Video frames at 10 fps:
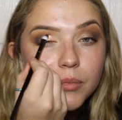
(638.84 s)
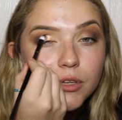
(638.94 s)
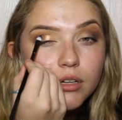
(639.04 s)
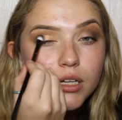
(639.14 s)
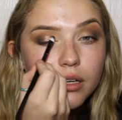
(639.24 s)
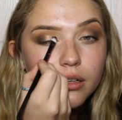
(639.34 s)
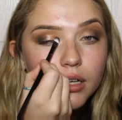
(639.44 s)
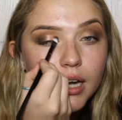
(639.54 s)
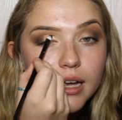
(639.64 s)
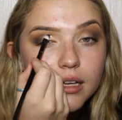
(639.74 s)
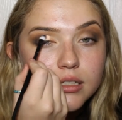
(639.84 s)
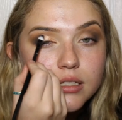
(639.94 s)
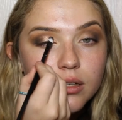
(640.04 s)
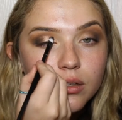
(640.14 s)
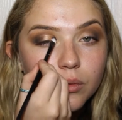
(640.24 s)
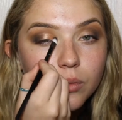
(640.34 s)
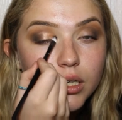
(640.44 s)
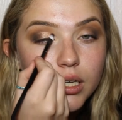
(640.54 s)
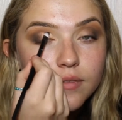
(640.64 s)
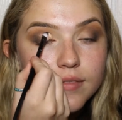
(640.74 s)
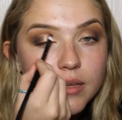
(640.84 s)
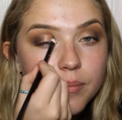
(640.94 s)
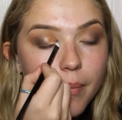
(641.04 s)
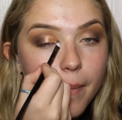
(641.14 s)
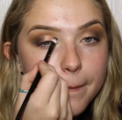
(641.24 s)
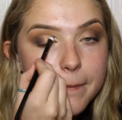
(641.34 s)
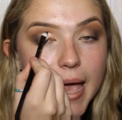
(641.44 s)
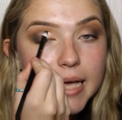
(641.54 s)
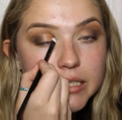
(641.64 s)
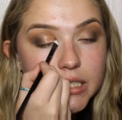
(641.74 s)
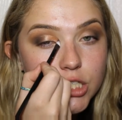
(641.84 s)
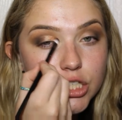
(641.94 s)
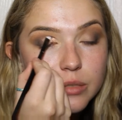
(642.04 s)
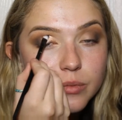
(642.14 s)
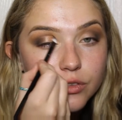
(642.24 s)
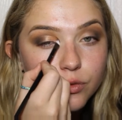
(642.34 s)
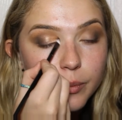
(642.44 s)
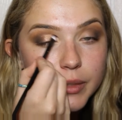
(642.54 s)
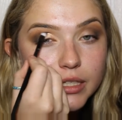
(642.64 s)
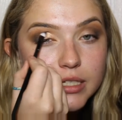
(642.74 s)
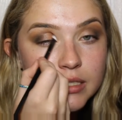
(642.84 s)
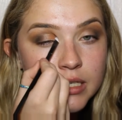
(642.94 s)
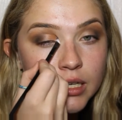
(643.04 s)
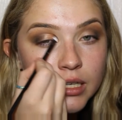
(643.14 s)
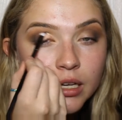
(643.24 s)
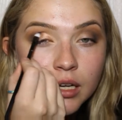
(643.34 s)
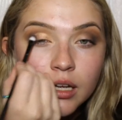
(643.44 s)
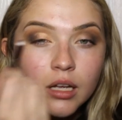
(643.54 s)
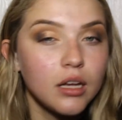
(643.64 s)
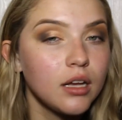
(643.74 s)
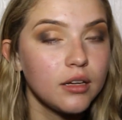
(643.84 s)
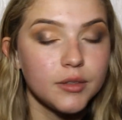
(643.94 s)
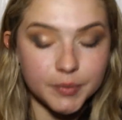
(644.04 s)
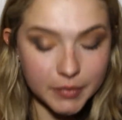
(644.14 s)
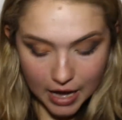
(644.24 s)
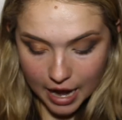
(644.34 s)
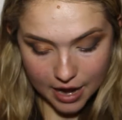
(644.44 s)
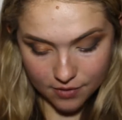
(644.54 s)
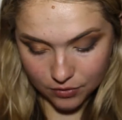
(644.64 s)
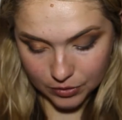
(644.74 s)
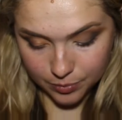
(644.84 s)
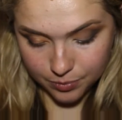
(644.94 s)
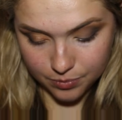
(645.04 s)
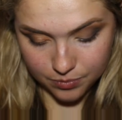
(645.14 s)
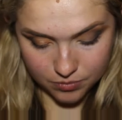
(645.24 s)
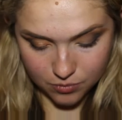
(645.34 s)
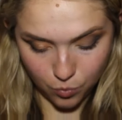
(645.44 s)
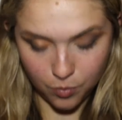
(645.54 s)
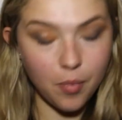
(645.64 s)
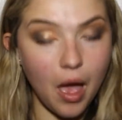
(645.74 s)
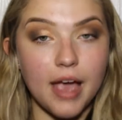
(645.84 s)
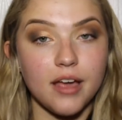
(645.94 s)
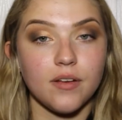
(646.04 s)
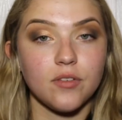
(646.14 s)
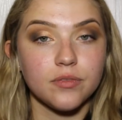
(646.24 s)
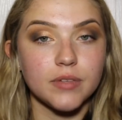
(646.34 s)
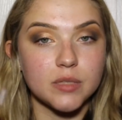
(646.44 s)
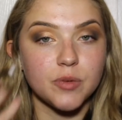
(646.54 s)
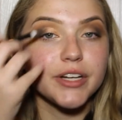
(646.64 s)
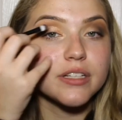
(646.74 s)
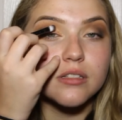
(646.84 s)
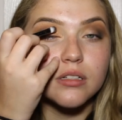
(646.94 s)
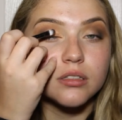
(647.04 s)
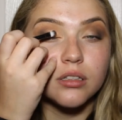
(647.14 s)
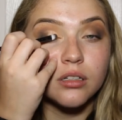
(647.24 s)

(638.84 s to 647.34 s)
Beauty Counter has one of the best shimmer formulas I have ever I have ever experienced.